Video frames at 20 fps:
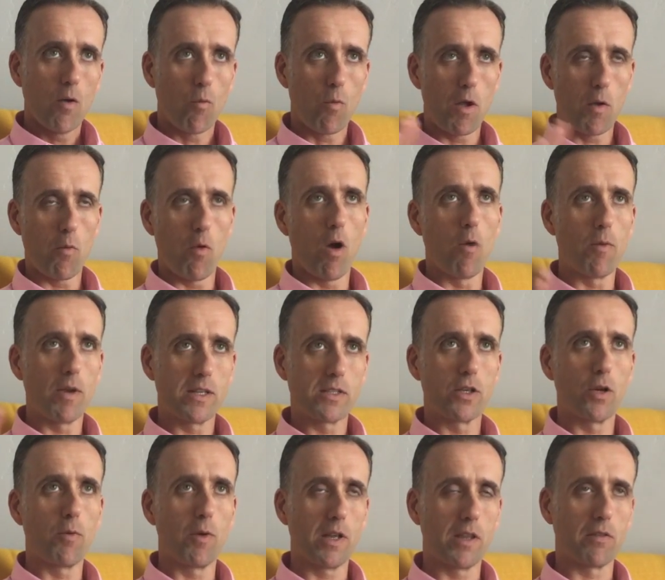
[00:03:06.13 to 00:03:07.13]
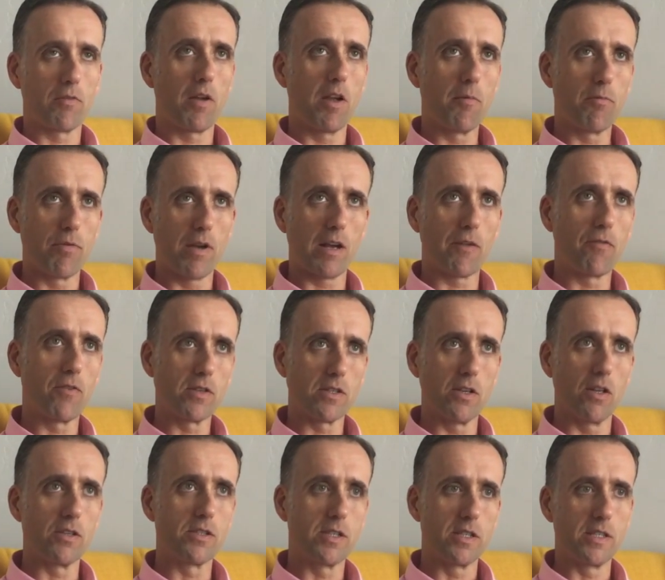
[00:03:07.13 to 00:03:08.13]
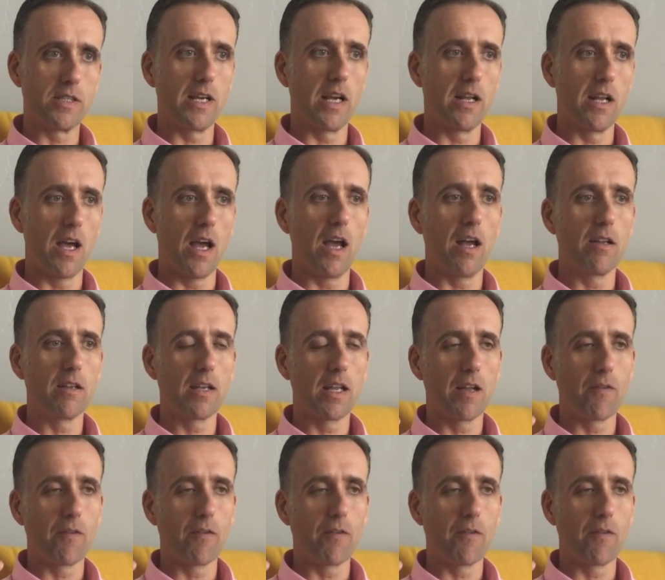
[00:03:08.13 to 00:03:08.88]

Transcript: week 1, week 2, week 3, breakfast, lunch and dinner.